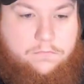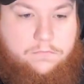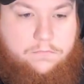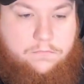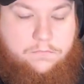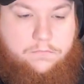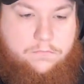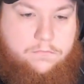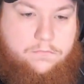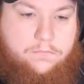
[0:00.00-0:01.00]

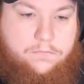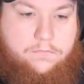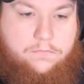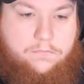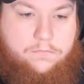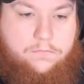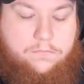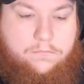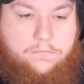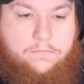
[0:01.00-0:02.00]

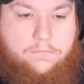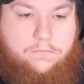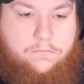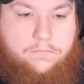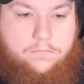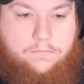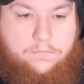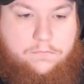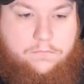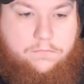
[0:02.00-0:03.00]

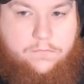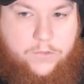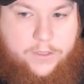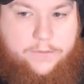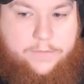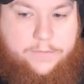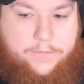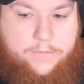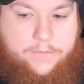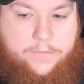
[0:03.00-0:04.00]

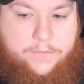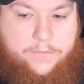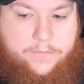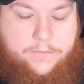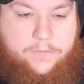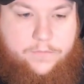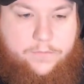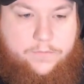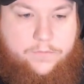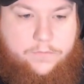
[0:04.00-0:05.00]

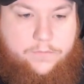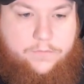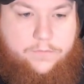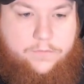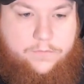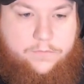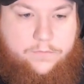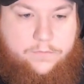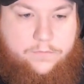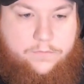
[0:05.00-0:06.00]

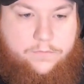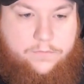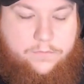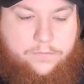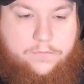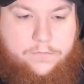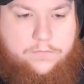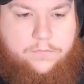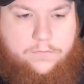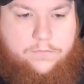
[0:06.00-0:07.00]

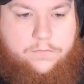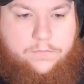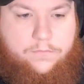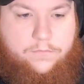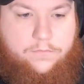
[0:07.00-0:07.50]
[no speech]